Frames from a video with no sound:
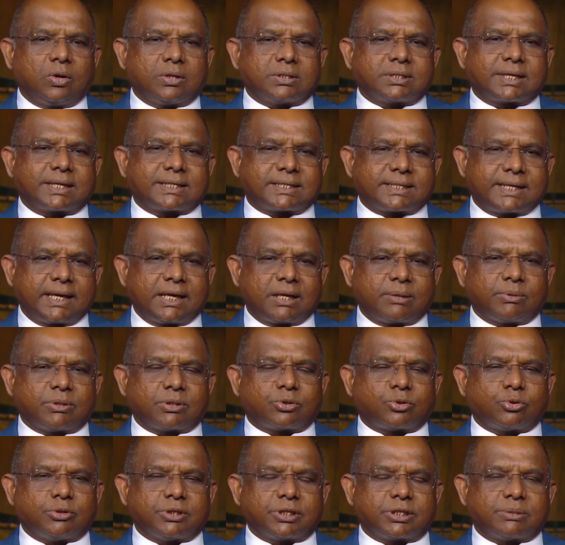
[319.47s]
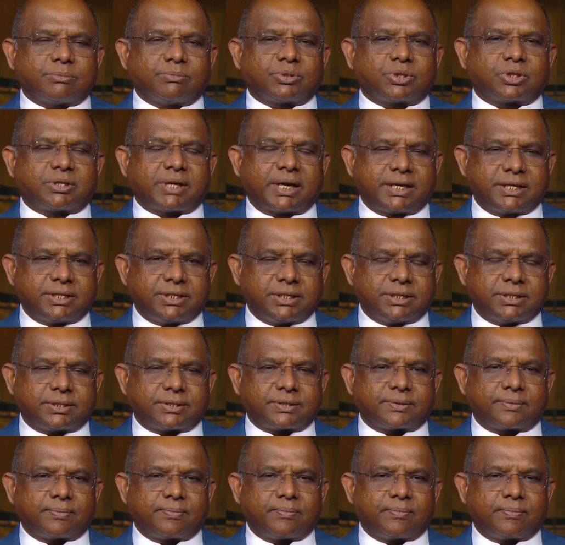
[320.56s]
on sustainable tourism
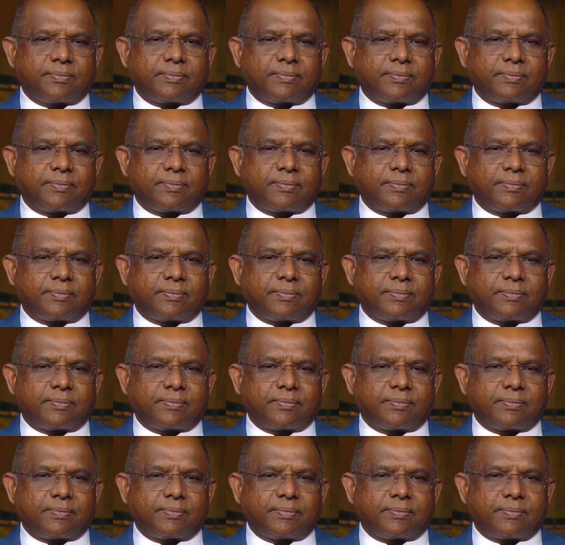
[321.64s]
strategies.